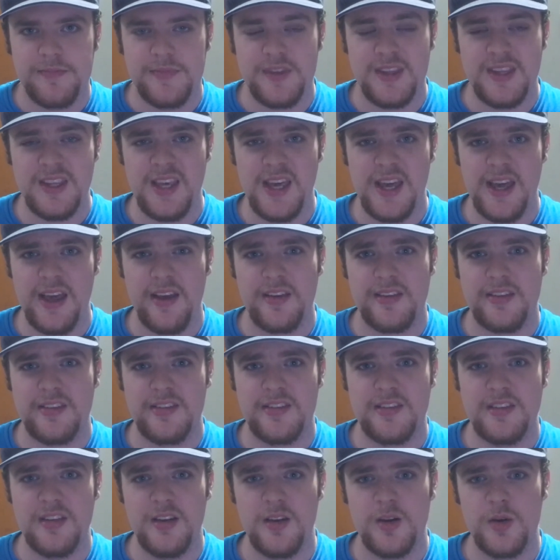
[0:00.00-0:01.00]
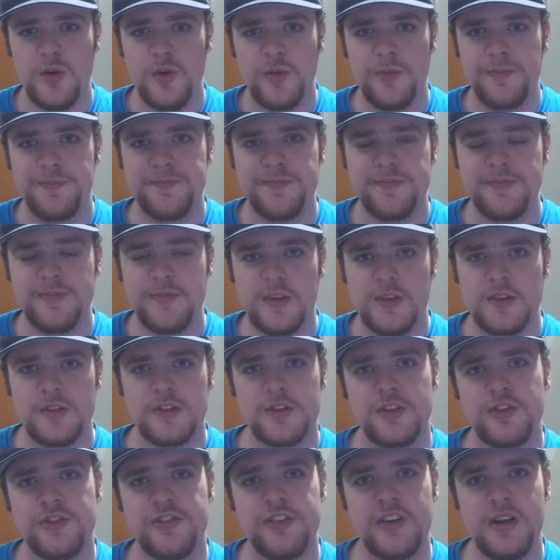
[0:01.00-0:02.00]
yeah, so
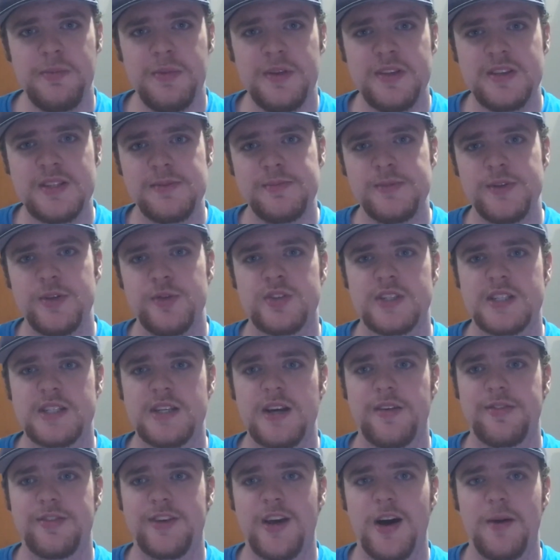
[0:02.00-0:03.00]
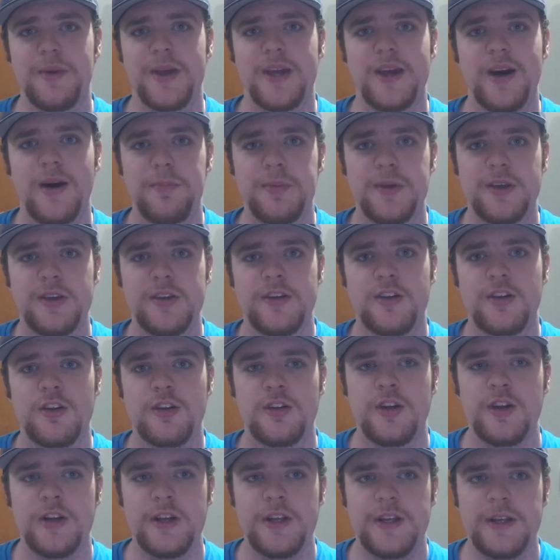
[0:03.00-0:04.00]
there's going to be some new stuff coming up
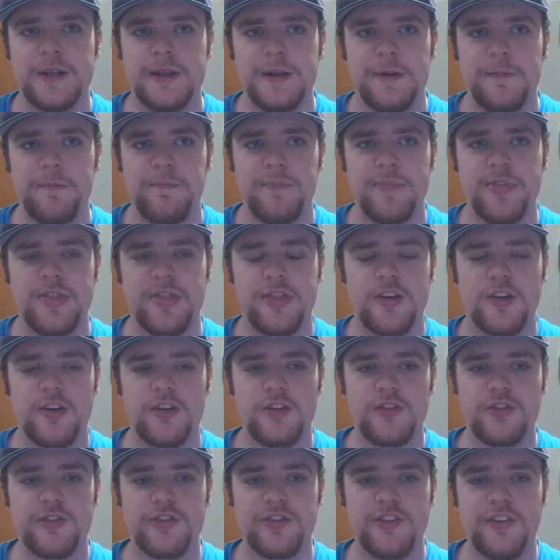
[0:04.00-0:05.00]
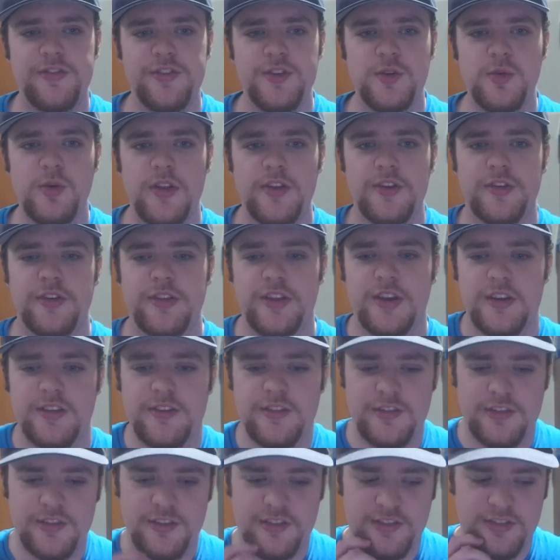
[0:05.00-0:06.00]
here there's a few other
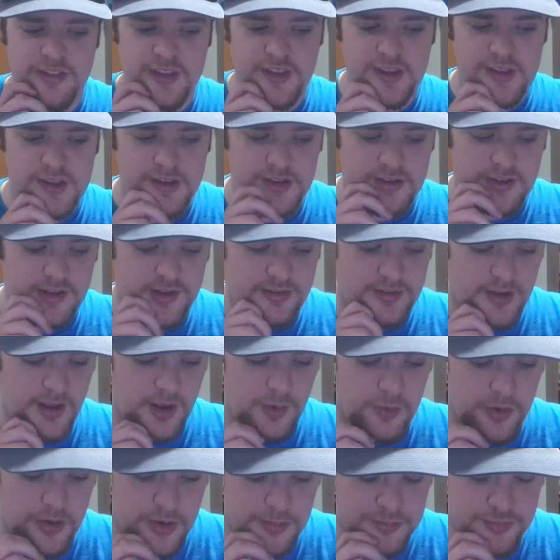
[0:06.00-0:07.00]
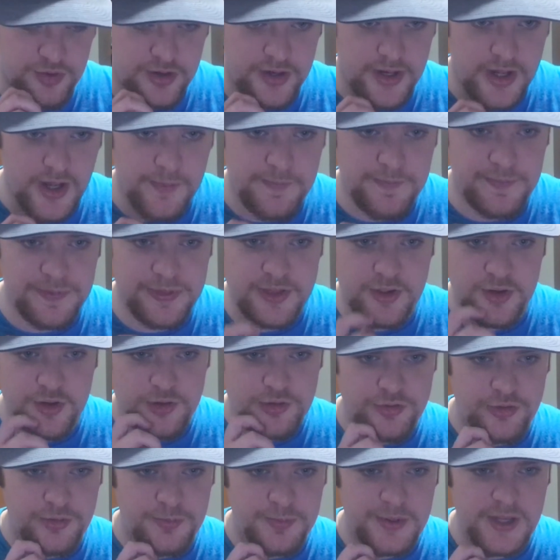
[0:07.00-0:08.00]
things that I want to bring up.
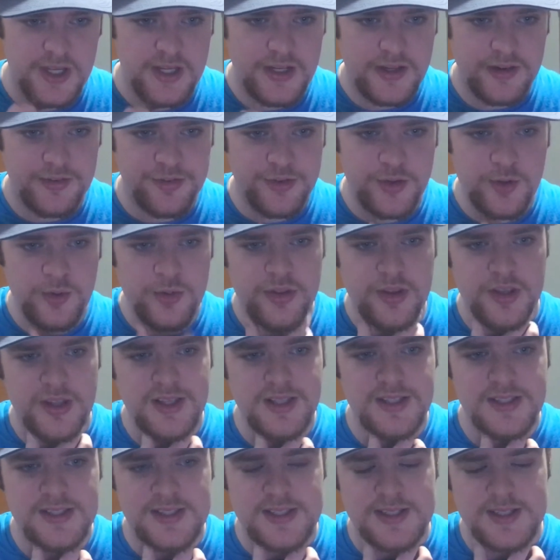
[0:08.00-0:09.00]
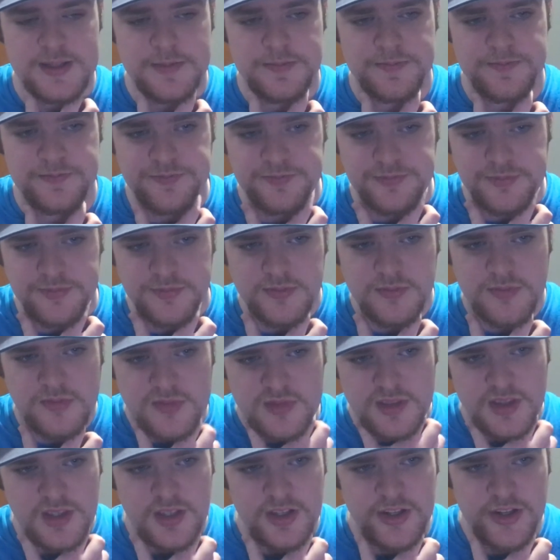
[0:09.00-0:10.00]
There's been a few things.
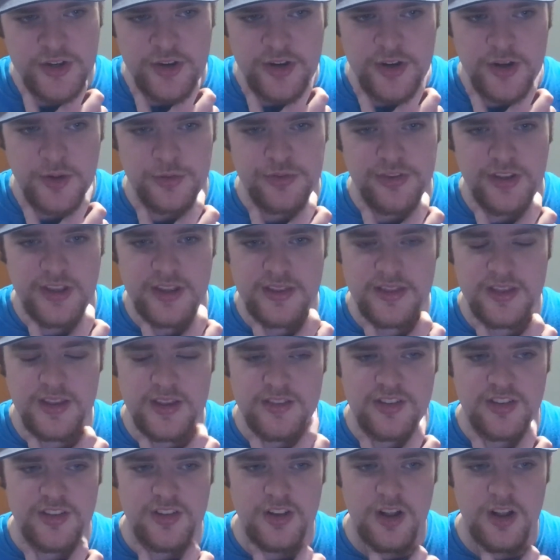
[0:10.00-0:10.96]
Here I go saying things a